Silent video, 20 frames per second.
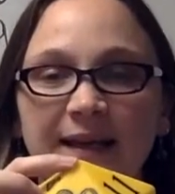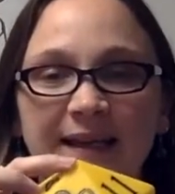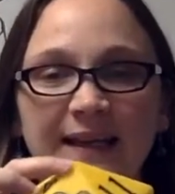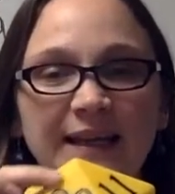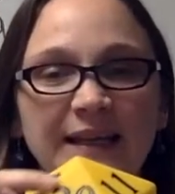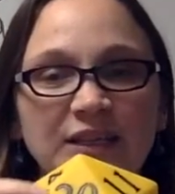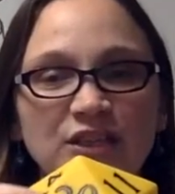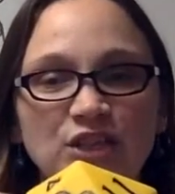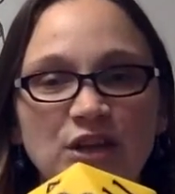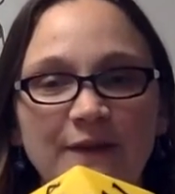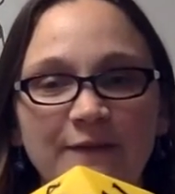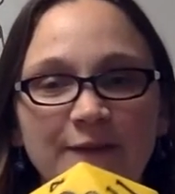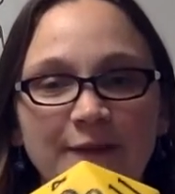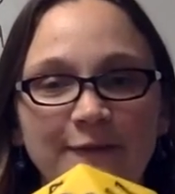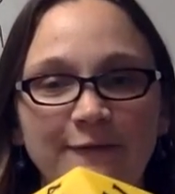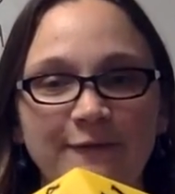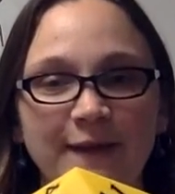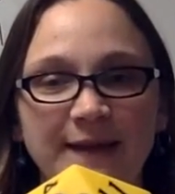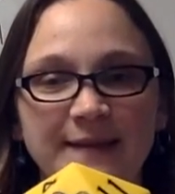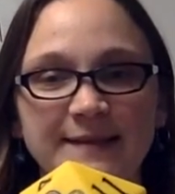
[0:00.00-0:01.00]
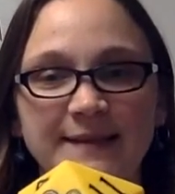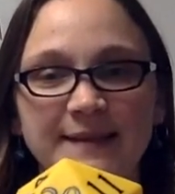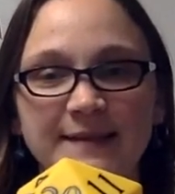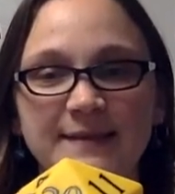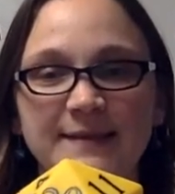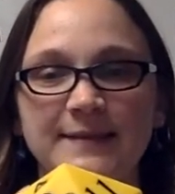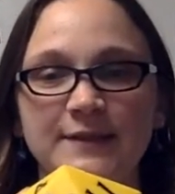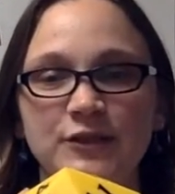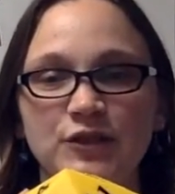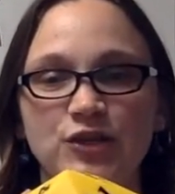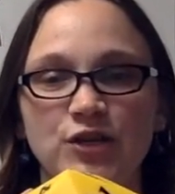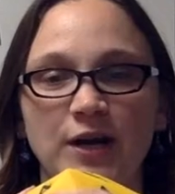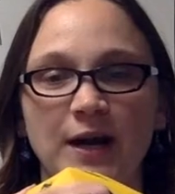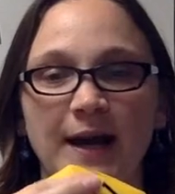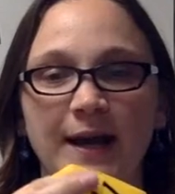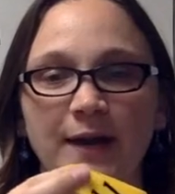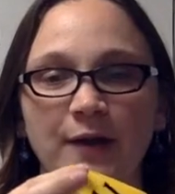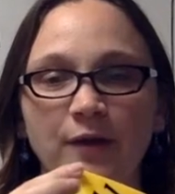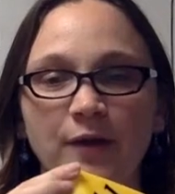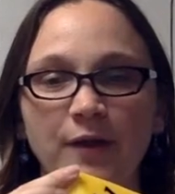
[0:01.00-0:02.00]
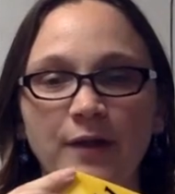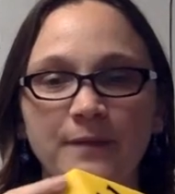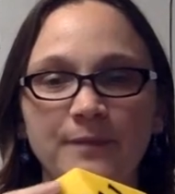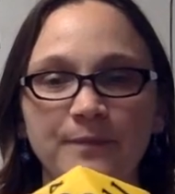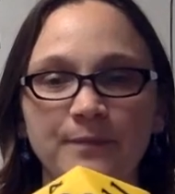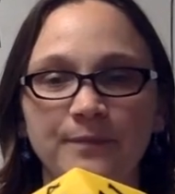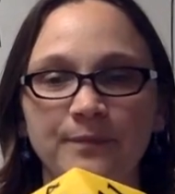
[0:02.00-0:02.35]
Each of the faces is a triangle.